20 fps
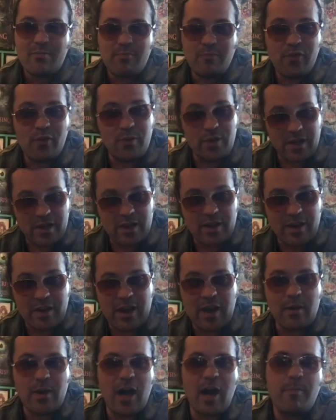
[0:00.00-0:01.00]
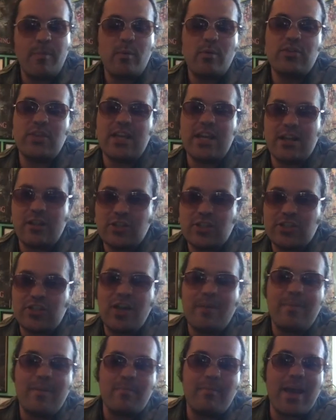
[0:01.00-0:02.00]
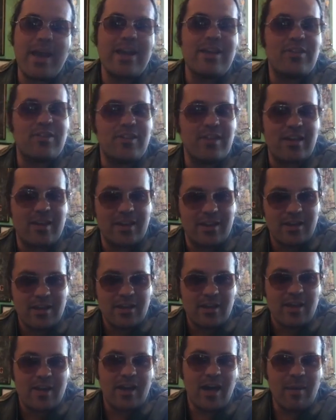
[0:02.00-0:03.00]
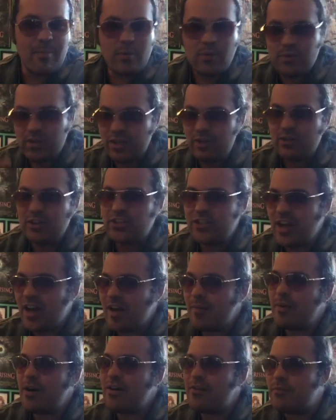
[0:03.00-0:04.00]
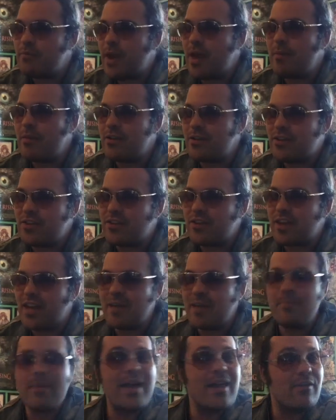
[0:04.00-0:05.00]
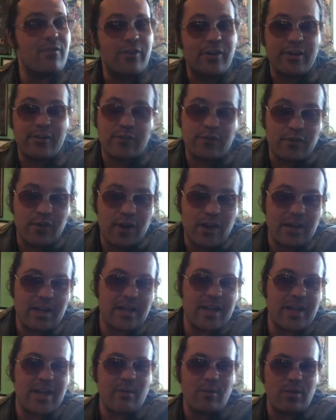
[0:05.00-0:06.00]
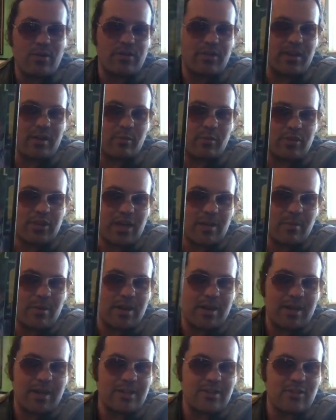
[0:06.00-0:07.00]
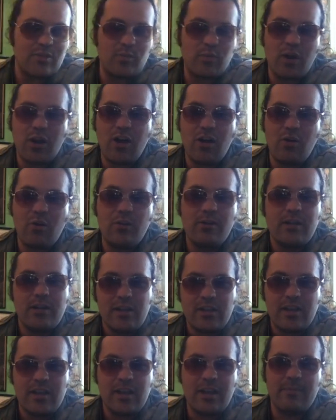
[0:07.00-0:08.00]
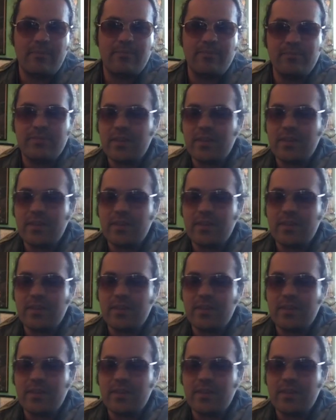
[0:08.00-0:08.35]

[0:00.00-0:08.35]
for helping with the English dub and made it... Helping with the English dub of MXC made it very funny with him in it as well. Him.